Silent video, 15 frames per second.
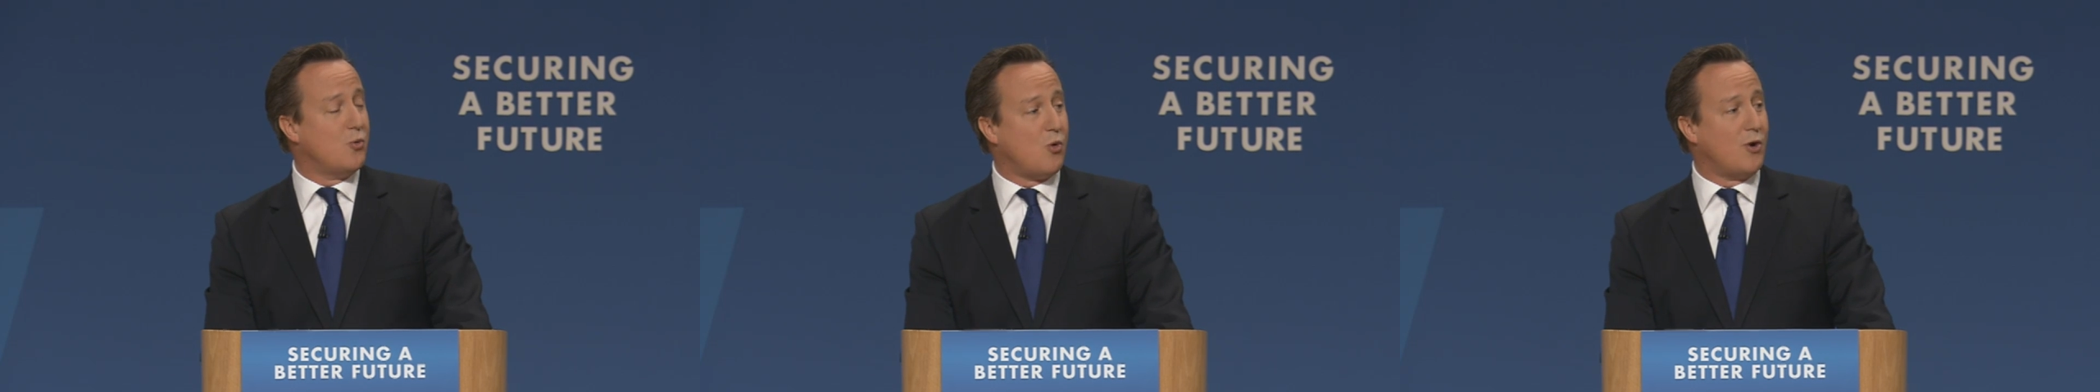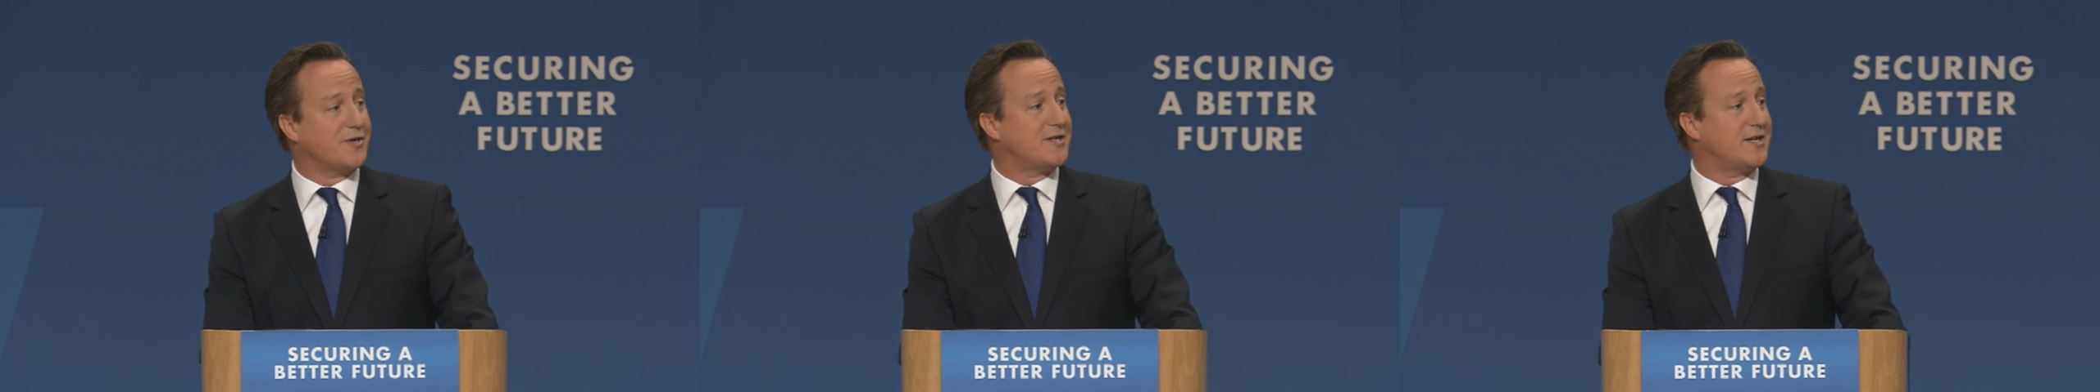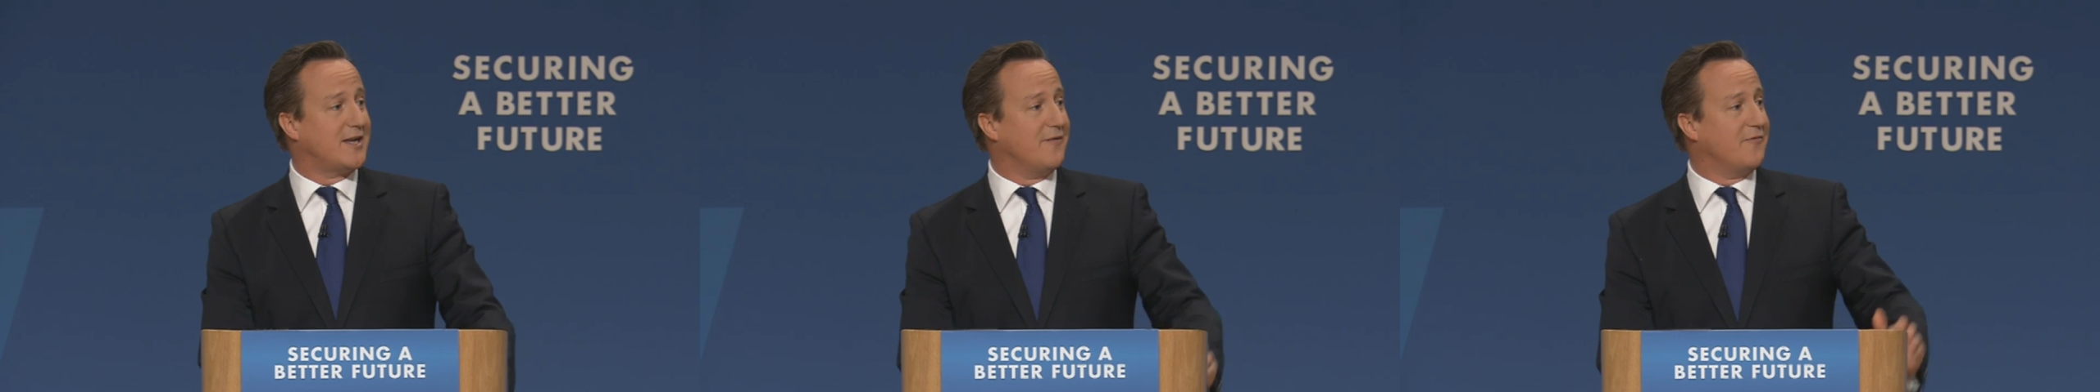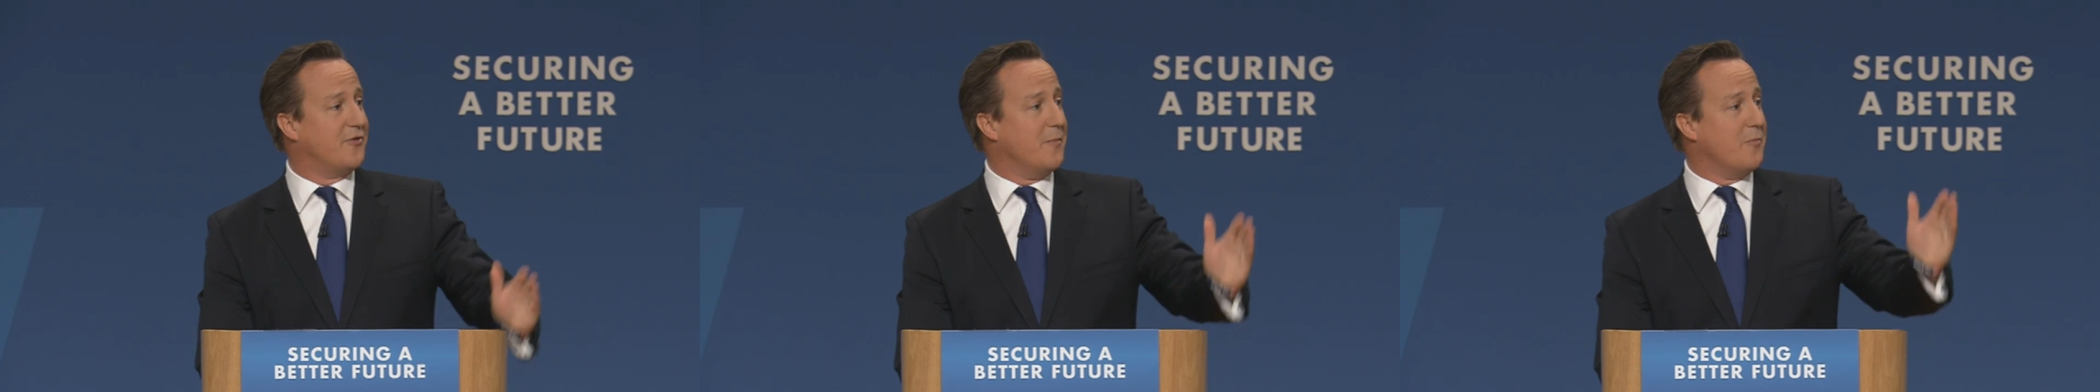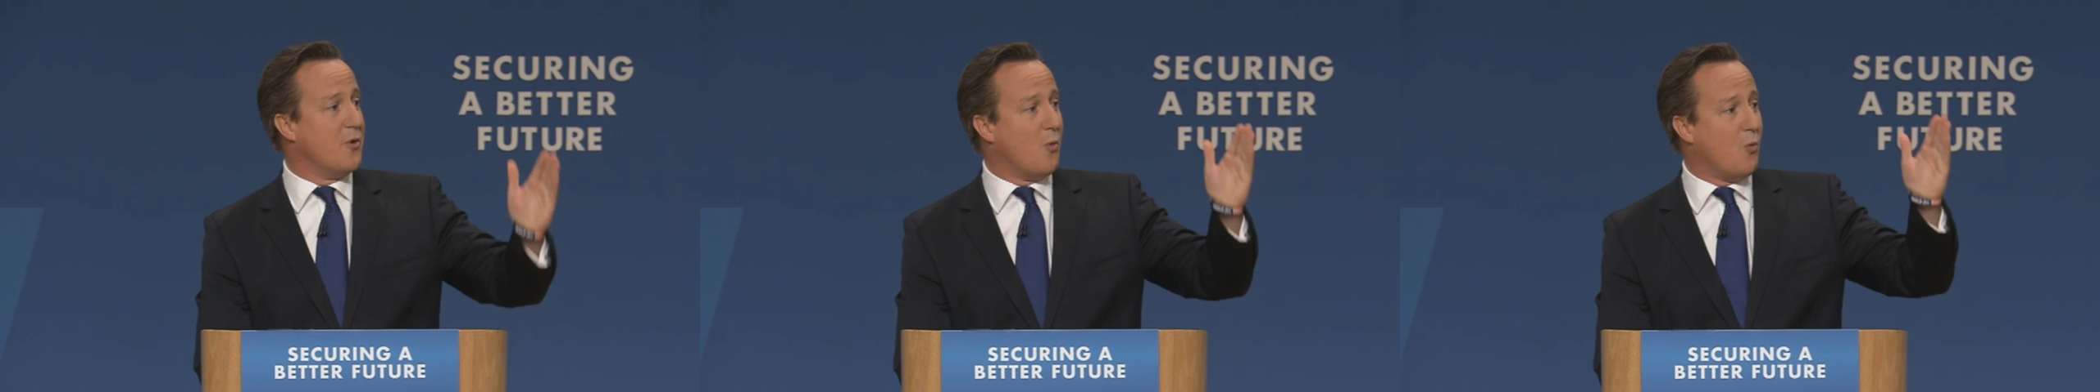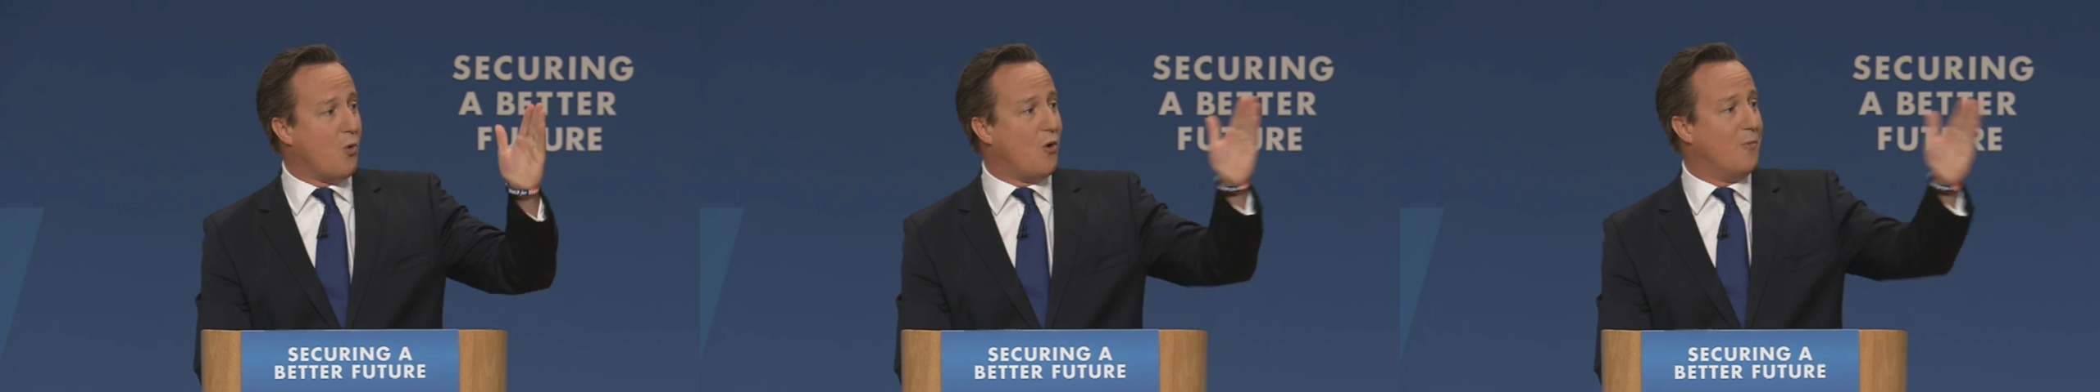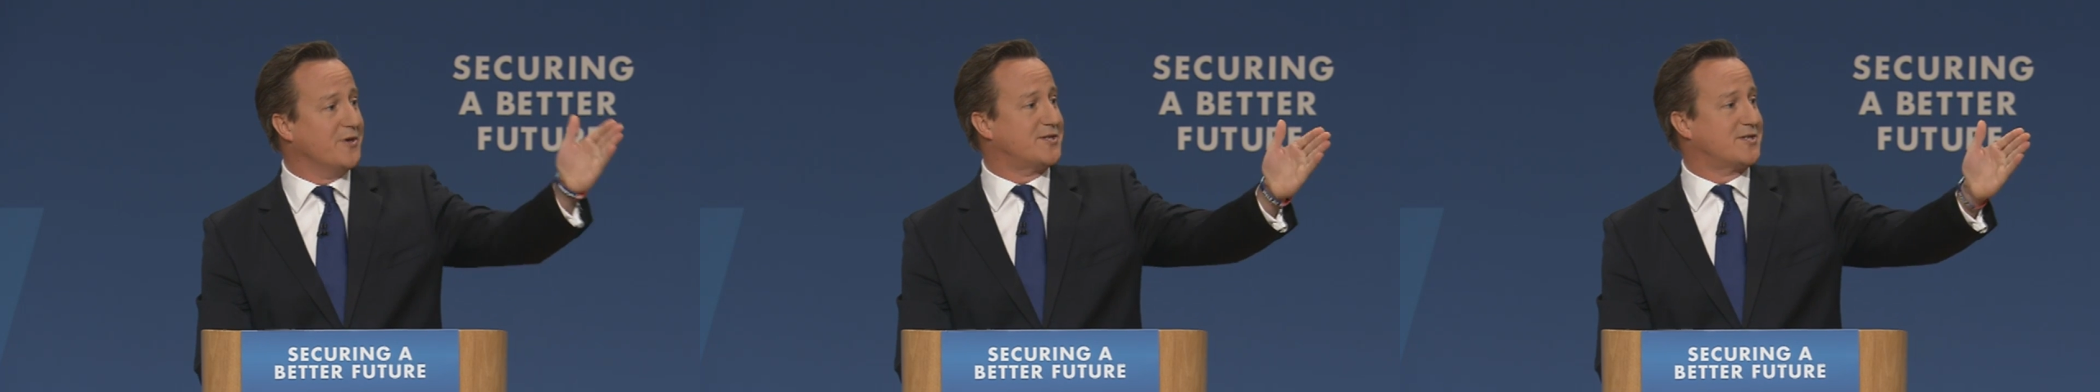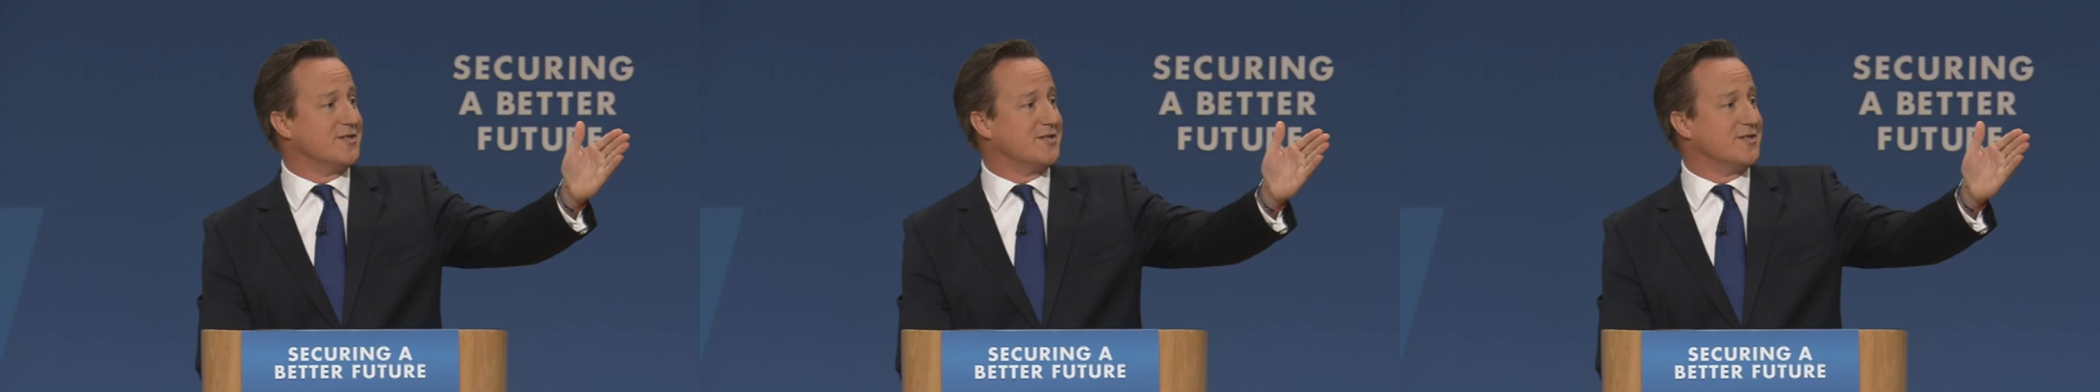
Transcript: want to give them the warmest